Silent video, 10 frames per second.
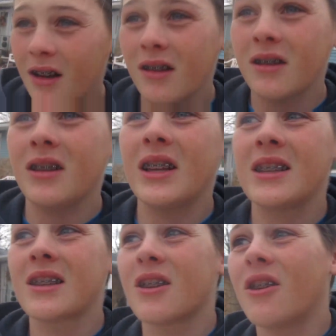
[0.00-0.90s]

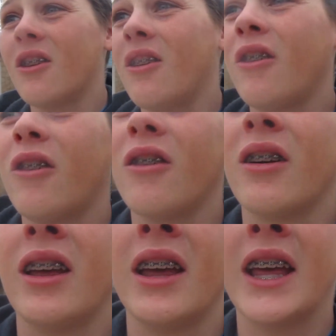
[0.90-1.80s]
Let's
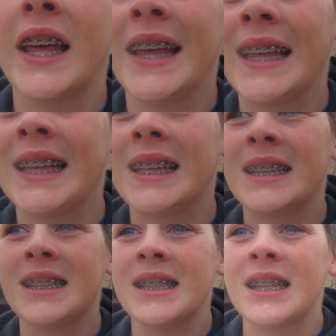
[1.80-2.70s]
call.
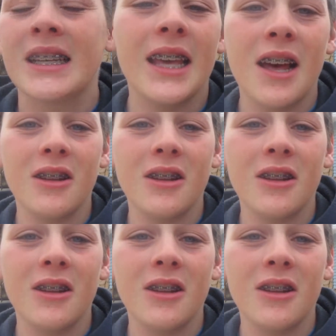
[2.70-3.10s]
Yeah,